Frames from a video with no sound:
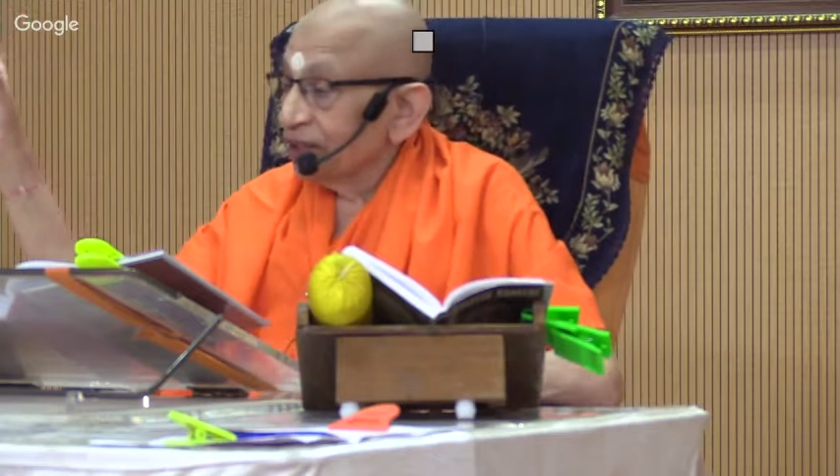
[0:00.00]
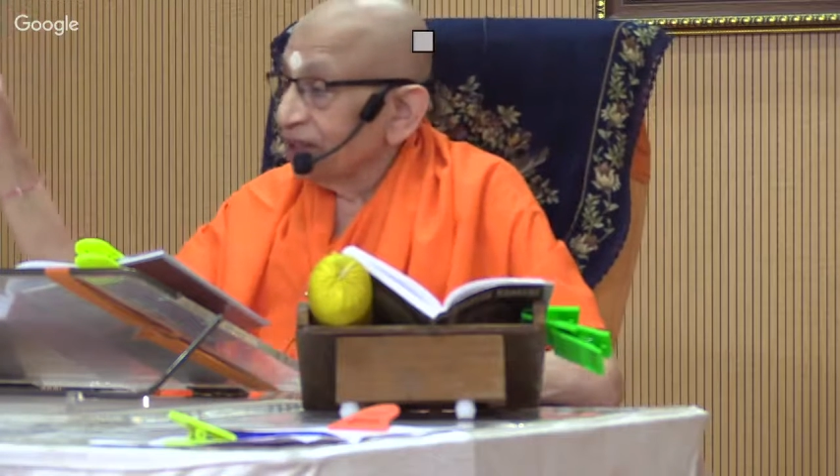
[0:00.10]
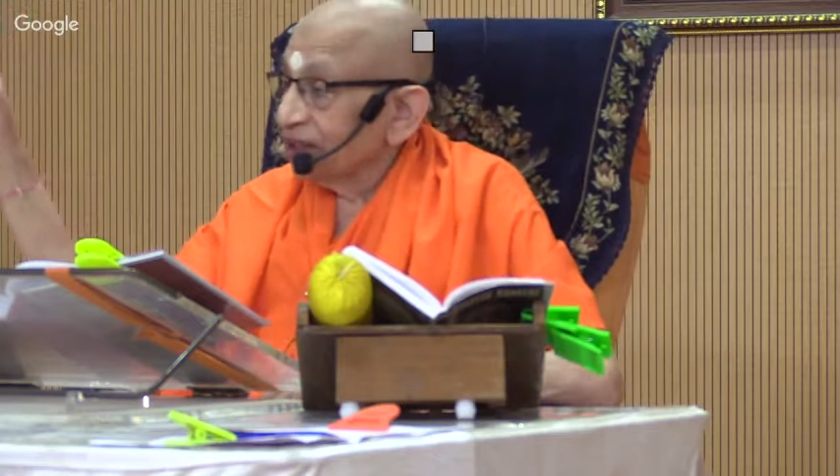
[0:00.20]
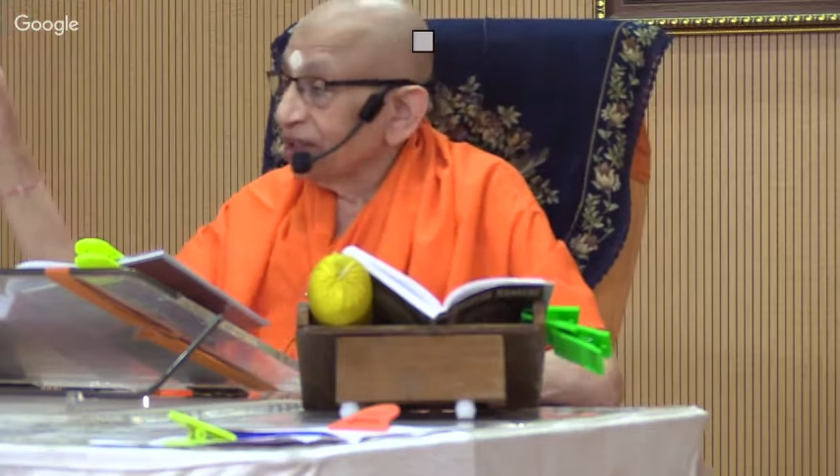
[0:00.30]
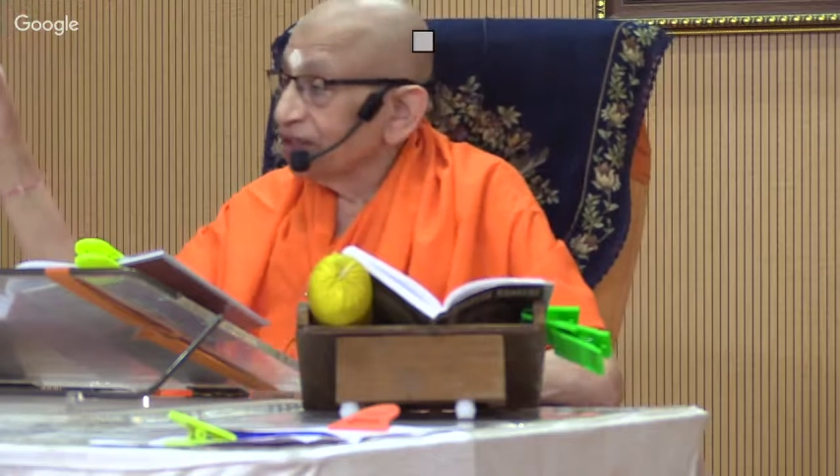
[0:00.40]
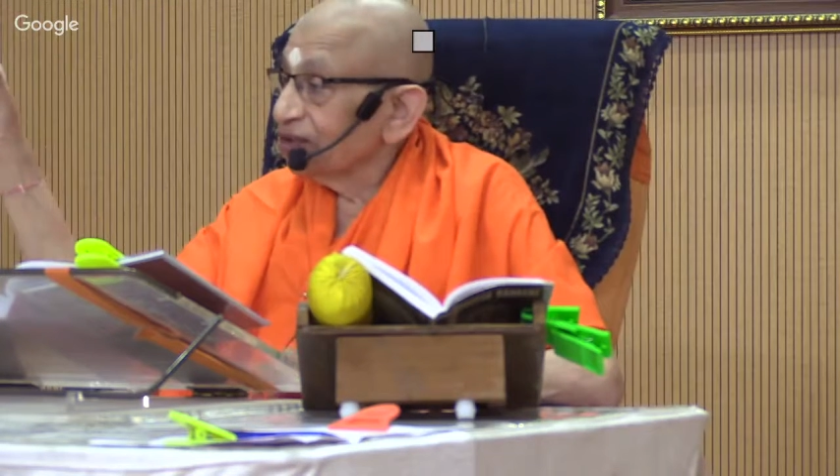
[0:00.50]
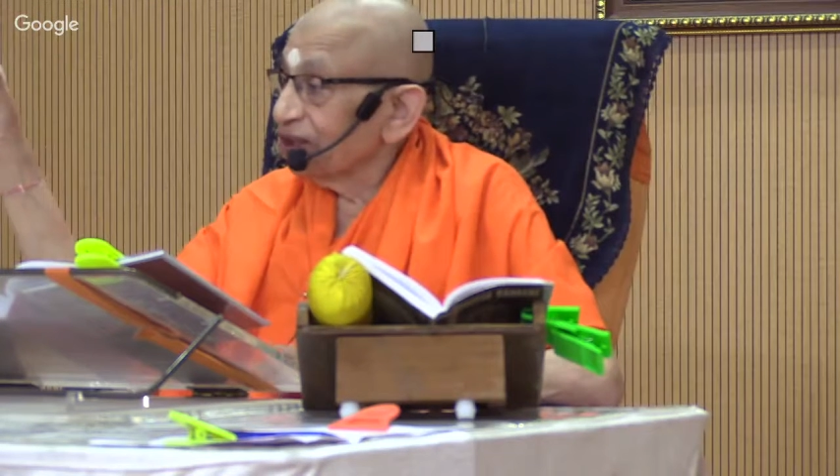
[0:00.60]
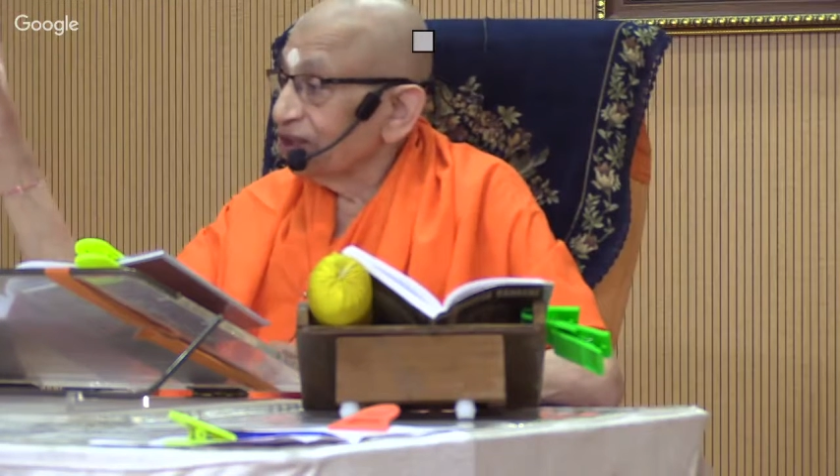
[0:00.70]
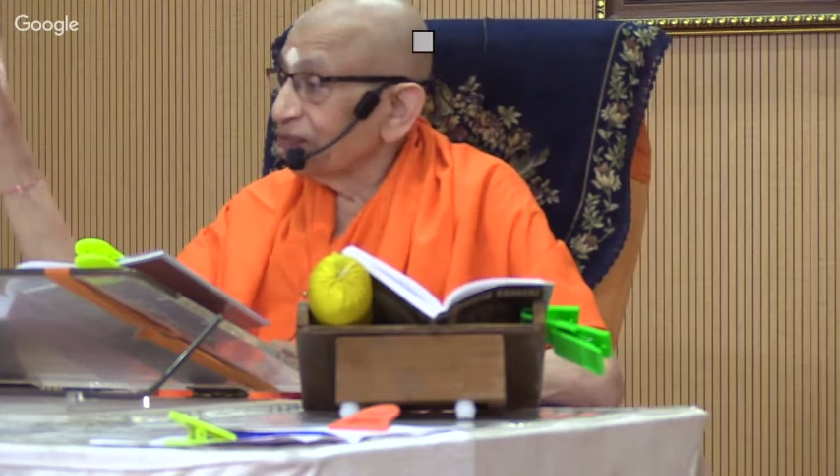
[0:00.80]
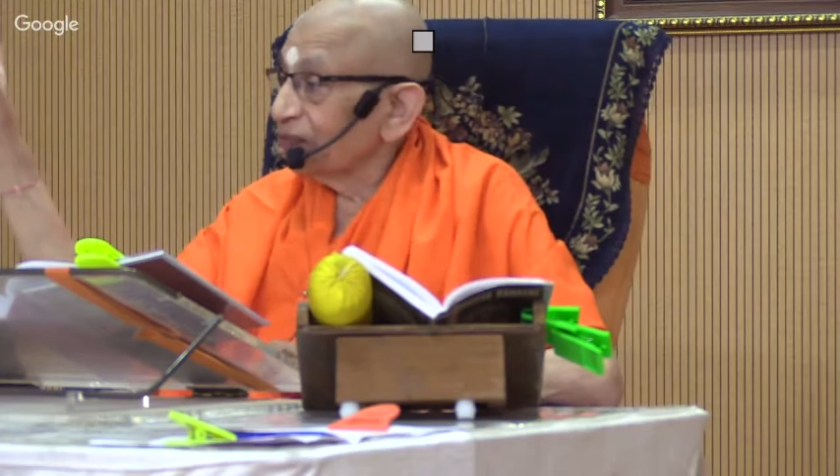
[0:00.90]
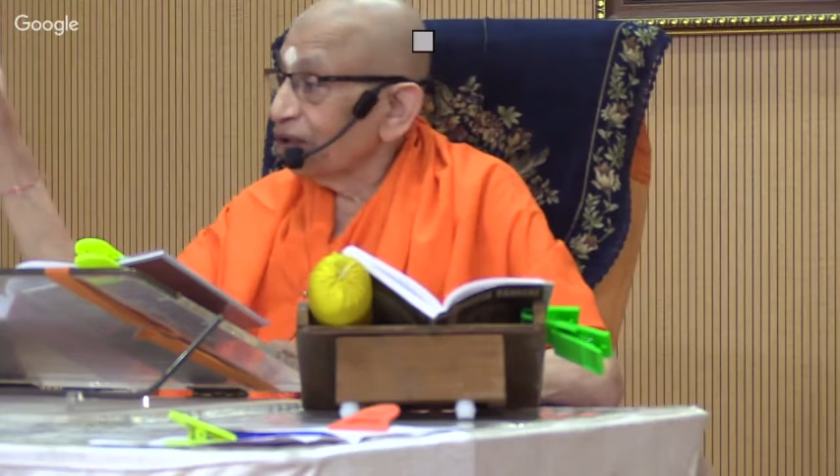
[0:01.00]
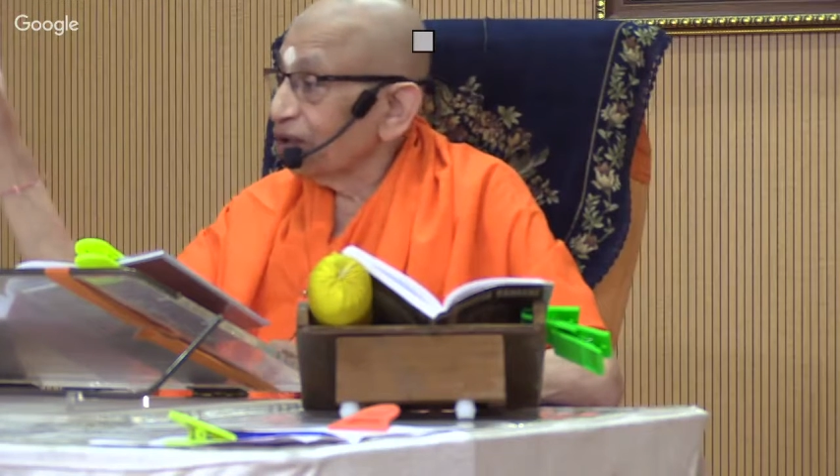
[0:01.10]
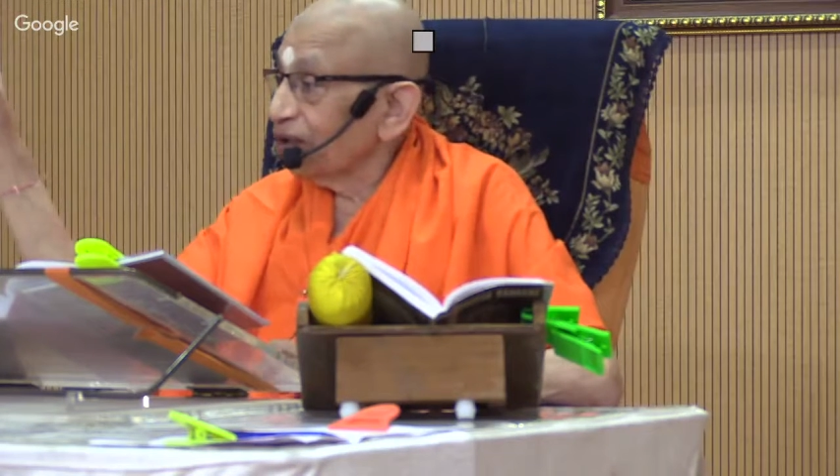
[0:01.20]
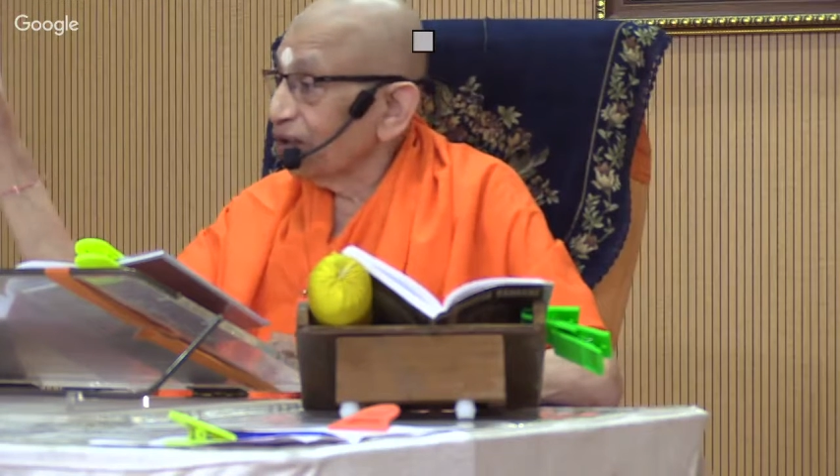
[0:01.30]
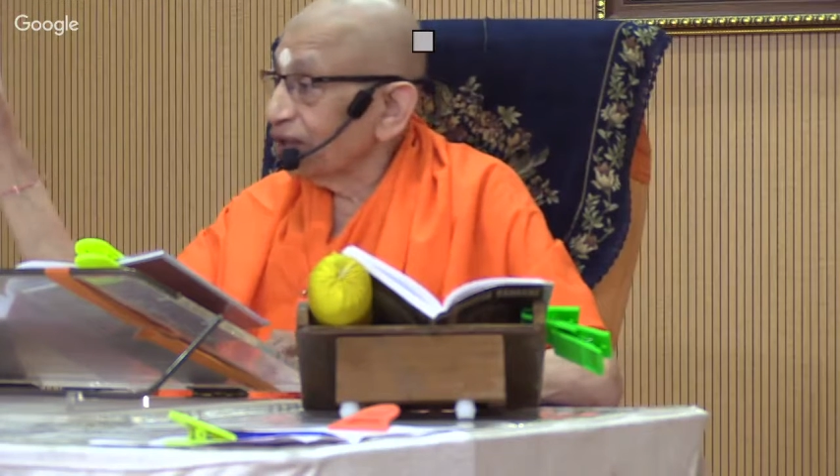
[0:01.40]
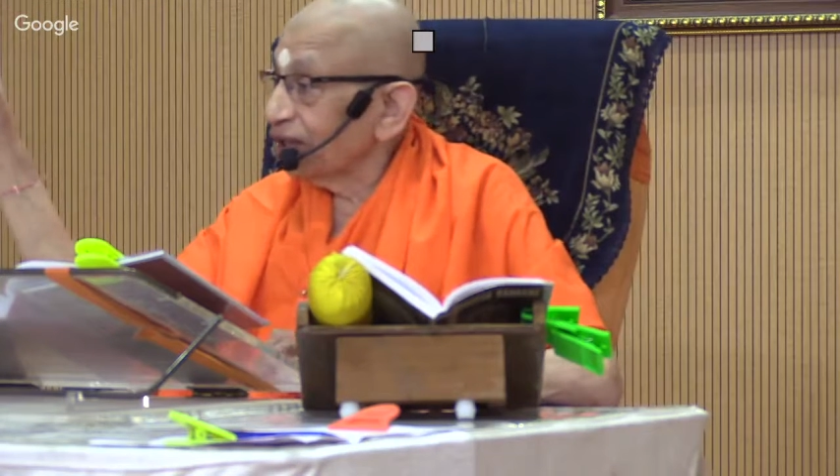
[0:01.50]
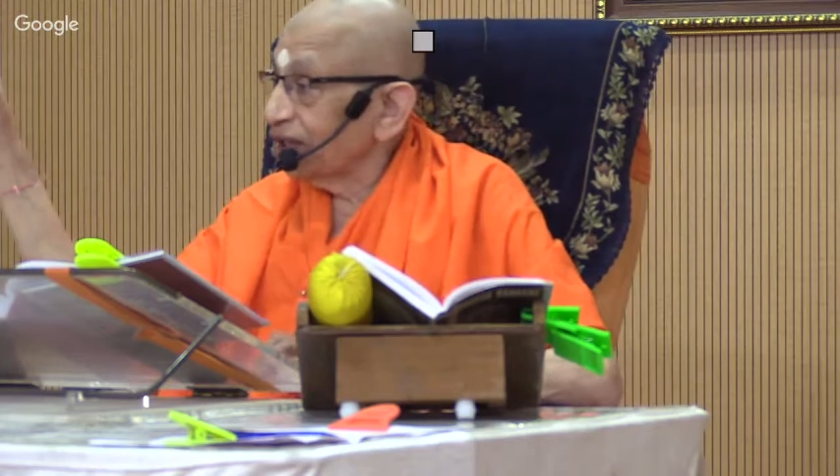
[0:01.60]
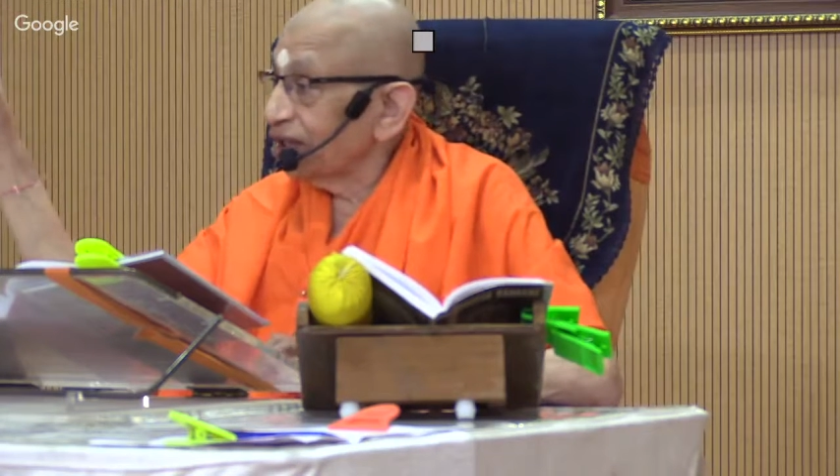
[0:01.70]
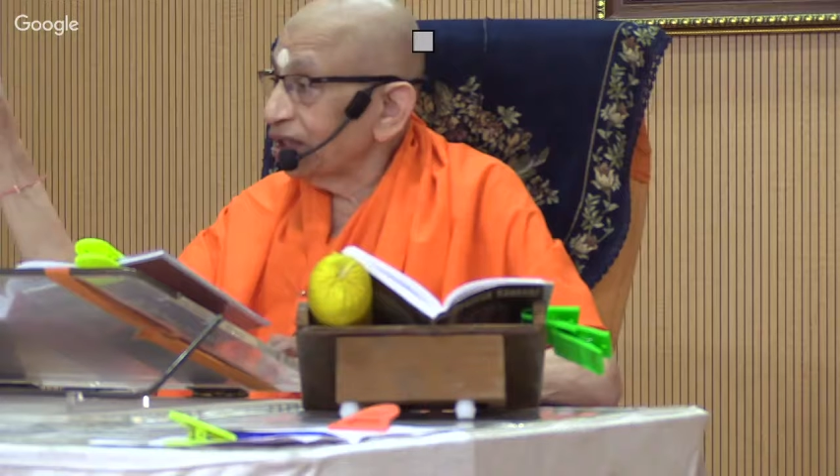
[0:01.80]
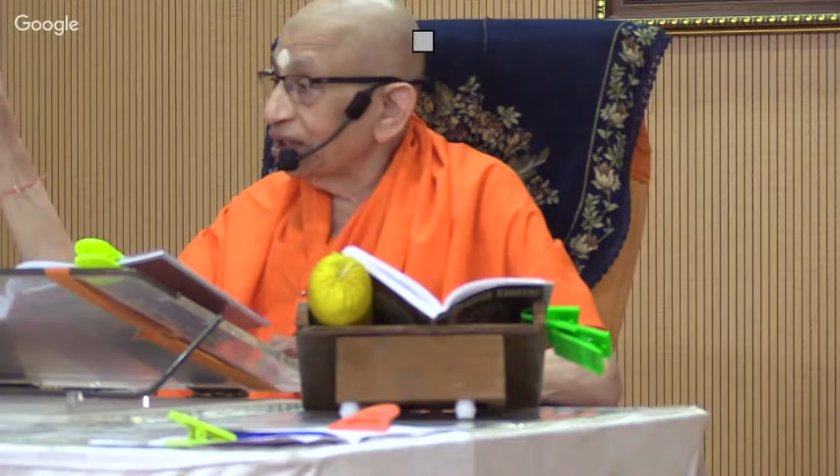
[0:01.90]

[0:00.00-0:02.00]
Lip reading: There is knowledge of pot, all right,